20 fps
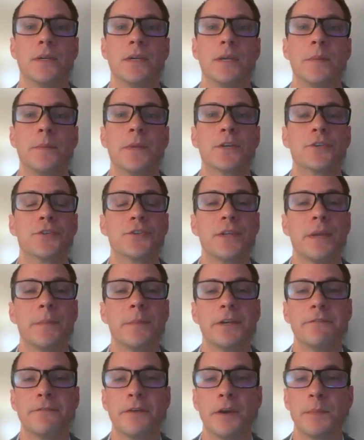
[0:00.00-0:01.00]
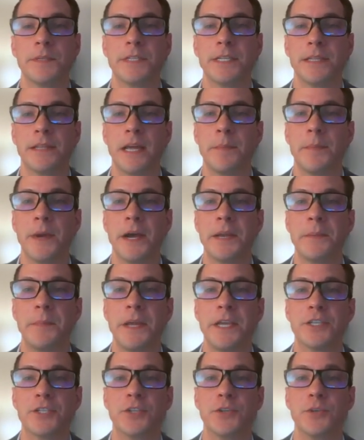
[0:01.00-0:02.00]
Picture them in a pharmacy line behind a
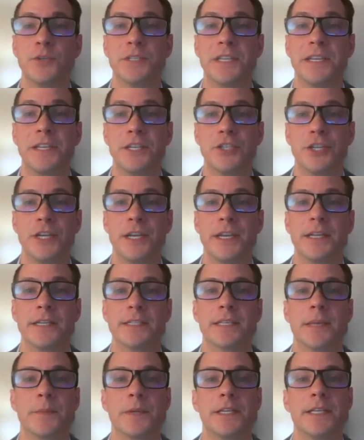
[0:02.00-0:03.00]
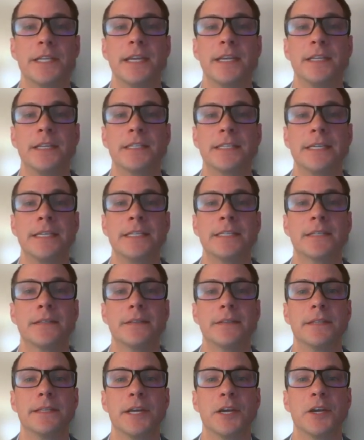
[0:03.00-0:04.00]
patient who's initiating subcutaneous
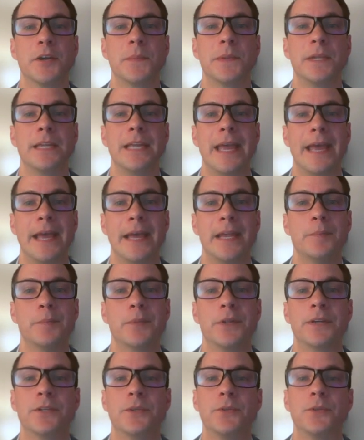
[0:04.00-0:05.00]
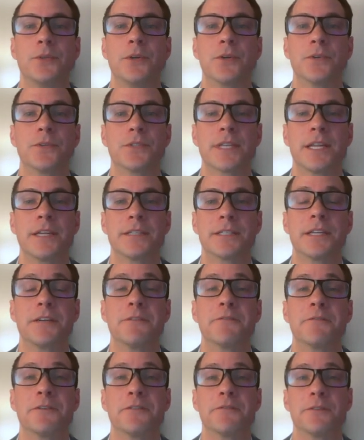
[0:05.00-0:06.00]
insulin therapy and blood glucose testing
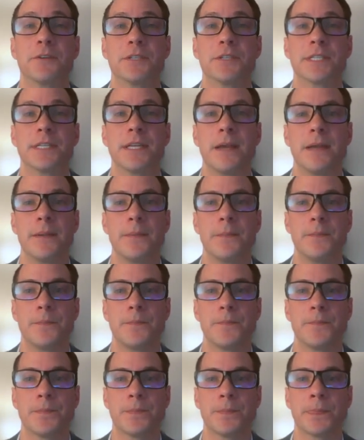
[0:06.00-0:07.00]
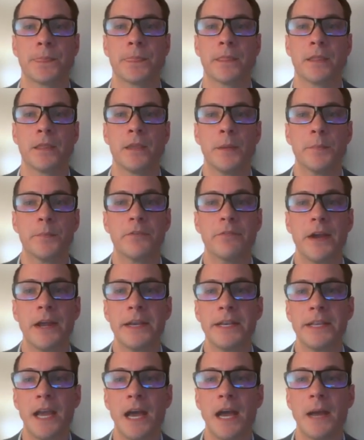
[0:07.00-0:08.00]
for the first time.
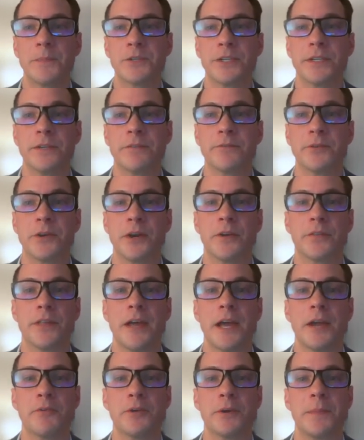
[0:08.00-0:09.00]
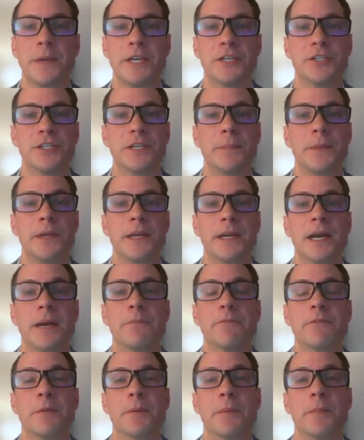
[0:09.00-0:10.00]
Providing the option for our thyroid patient to pick up
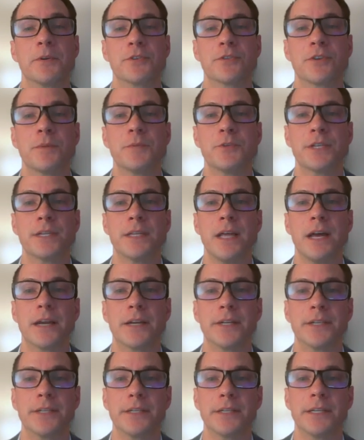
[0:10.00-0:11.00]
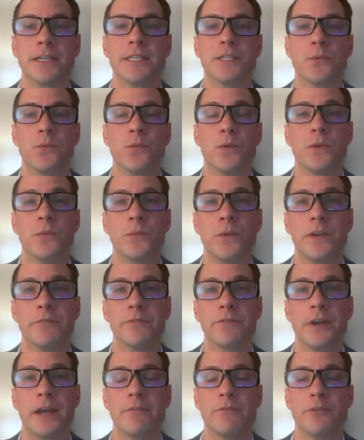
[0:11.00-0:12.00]
from a prescription locker is a win-win
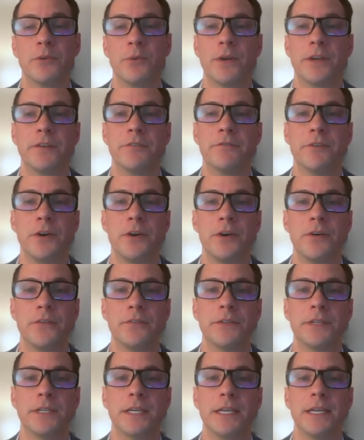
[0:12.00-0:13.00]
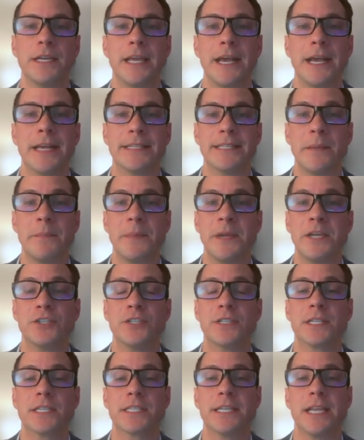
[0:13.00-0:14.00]
for everyone involved, as that
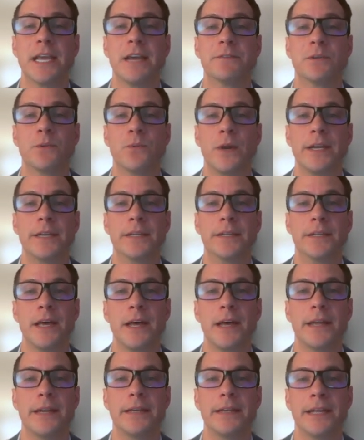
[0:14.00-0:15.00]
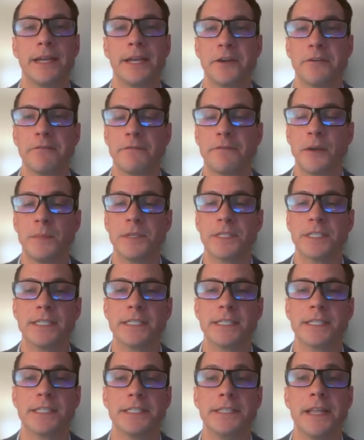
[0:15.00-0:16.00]
patient doesn't have to wait in line, and our
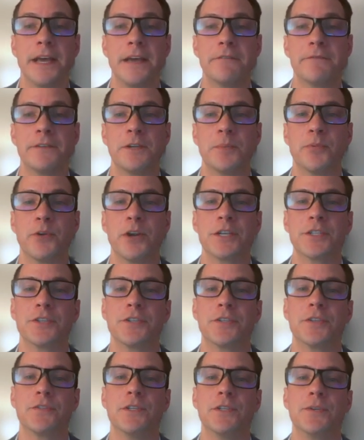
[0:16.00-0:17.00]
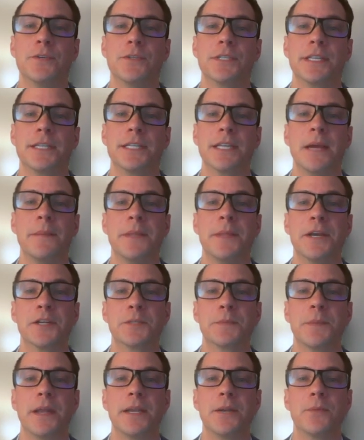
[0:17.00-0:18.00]
pharmacist does not feel pressured to reduce the time they are
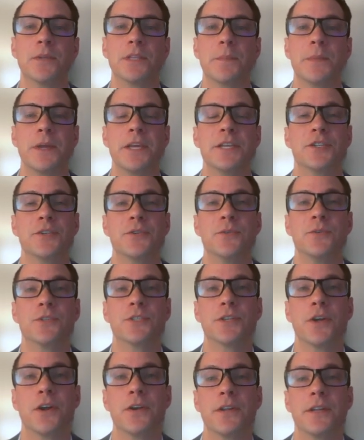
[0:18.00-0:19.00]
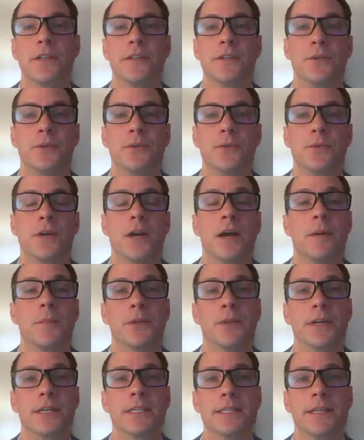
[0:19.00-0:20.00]
spending with the patient who's starting the new
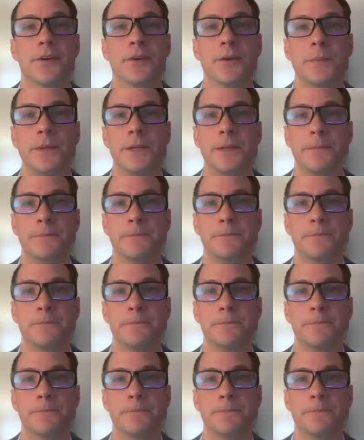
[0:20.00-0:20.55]
complex therapy.